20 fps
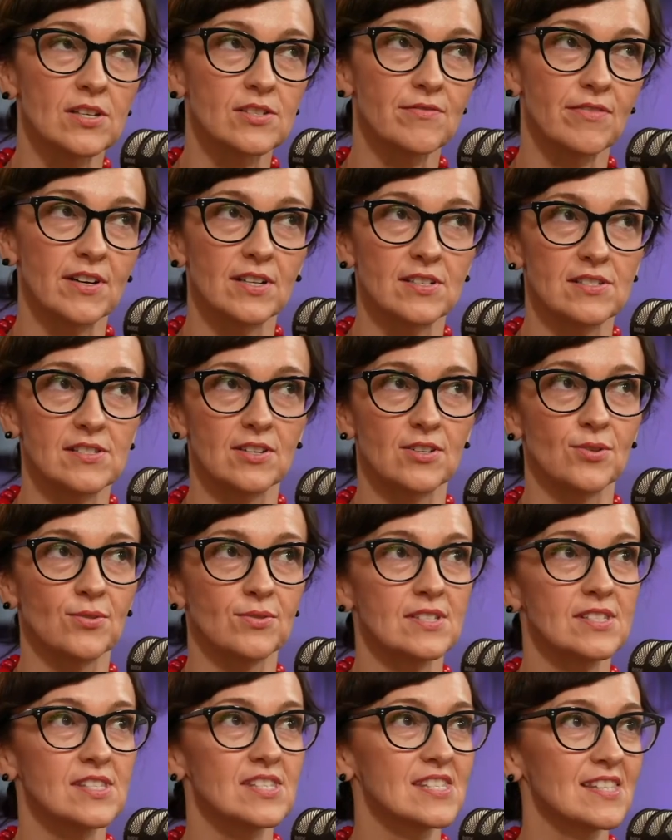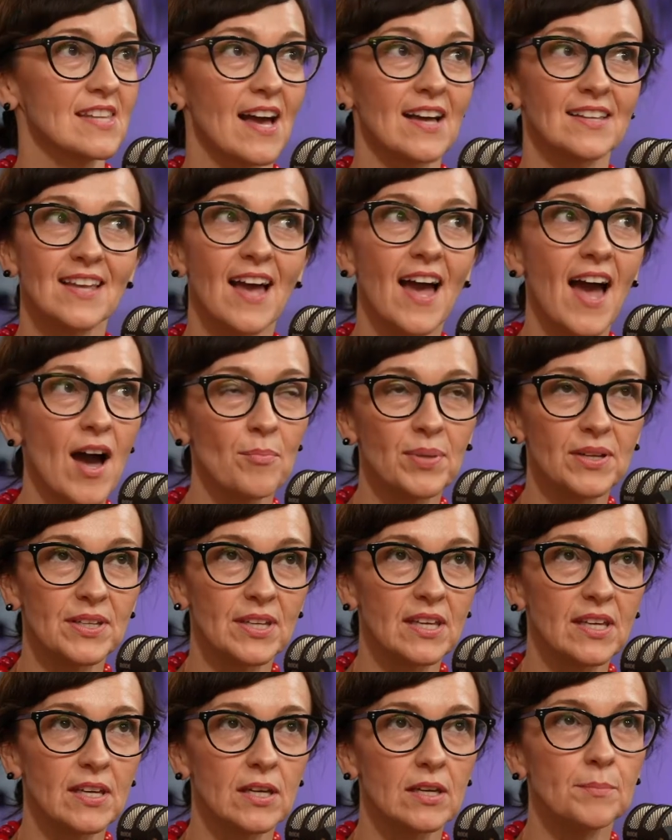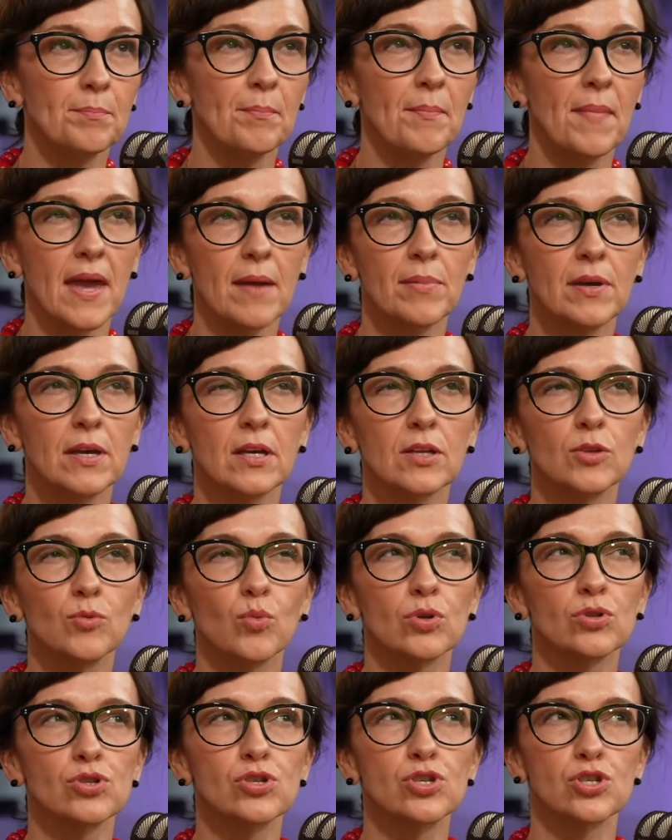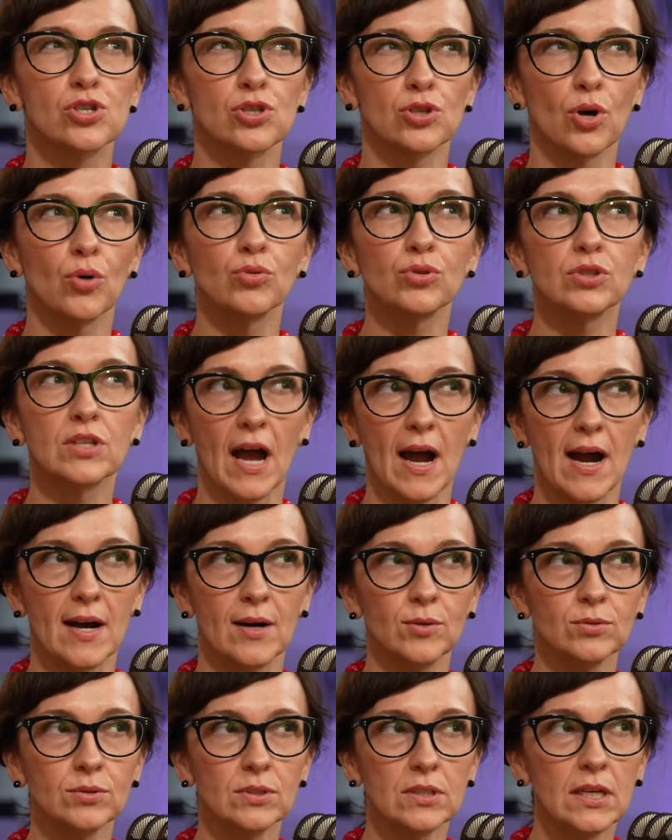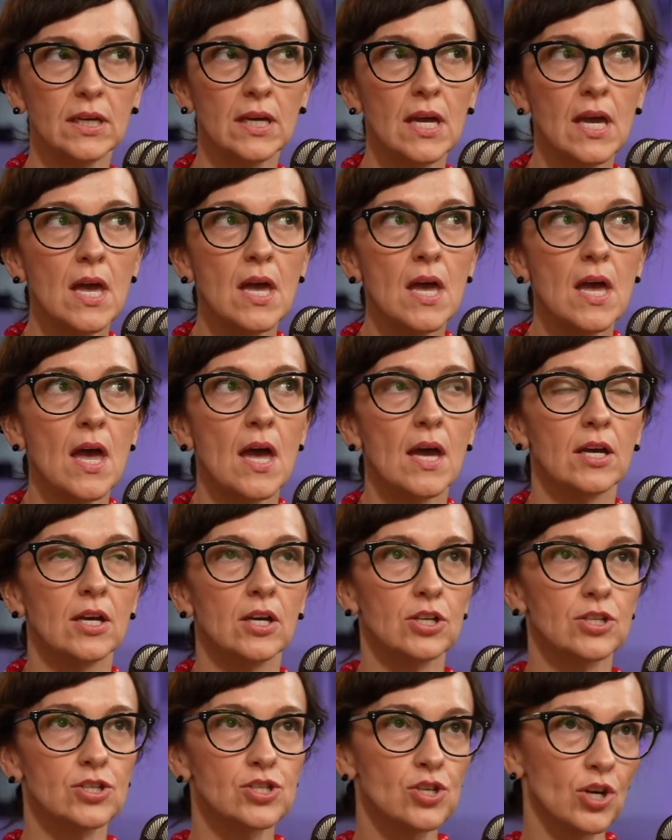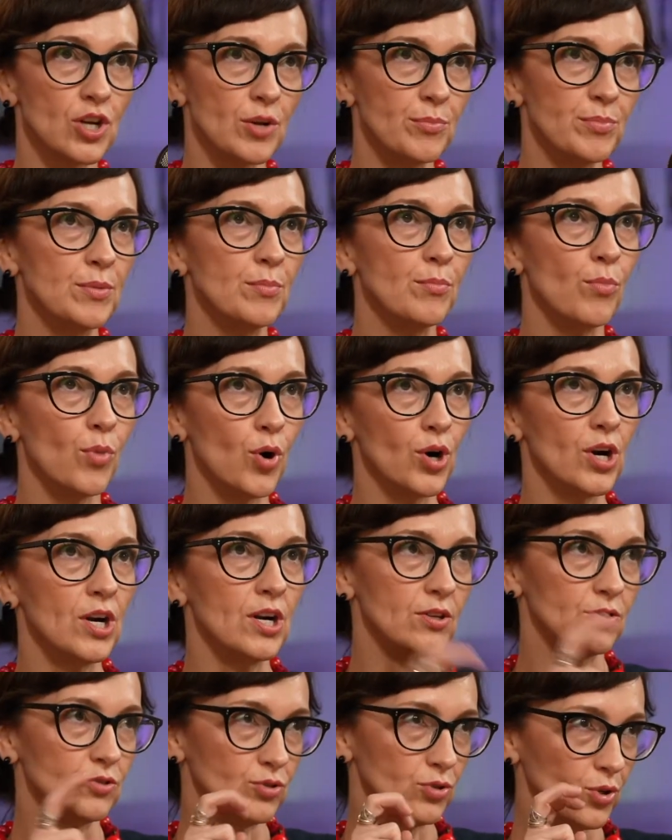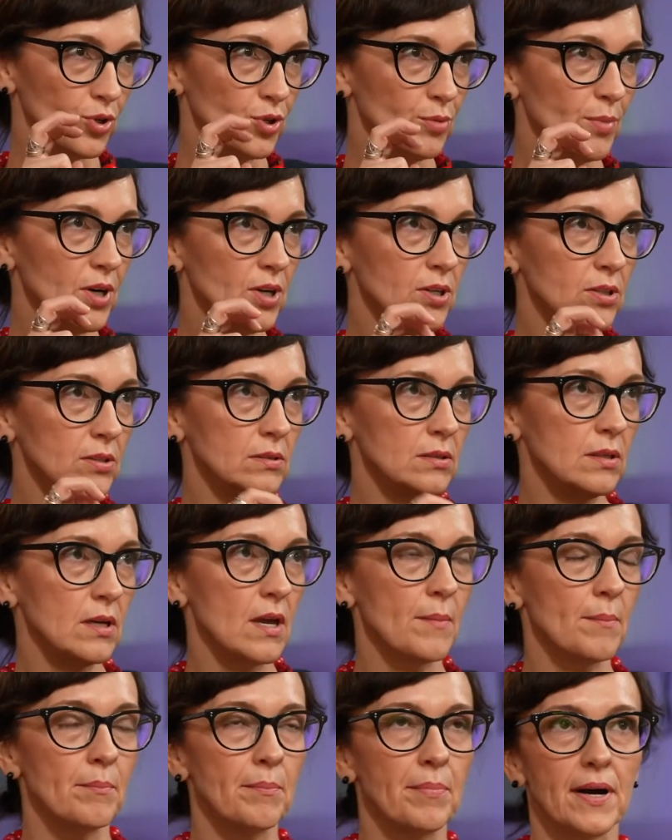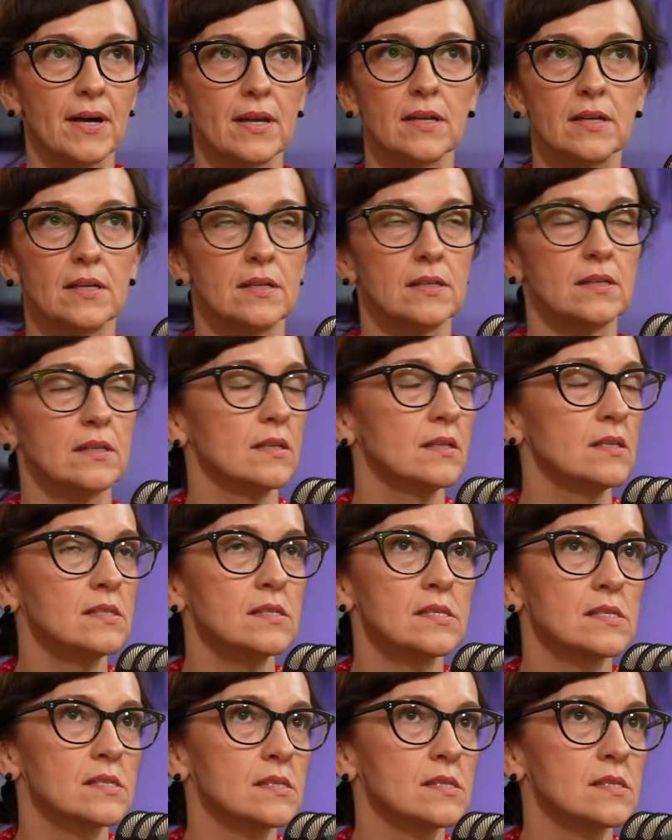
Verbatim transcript: far as I know, it's yeah. not happening. Maybe it will slow down. It's going to be more normal, but it's.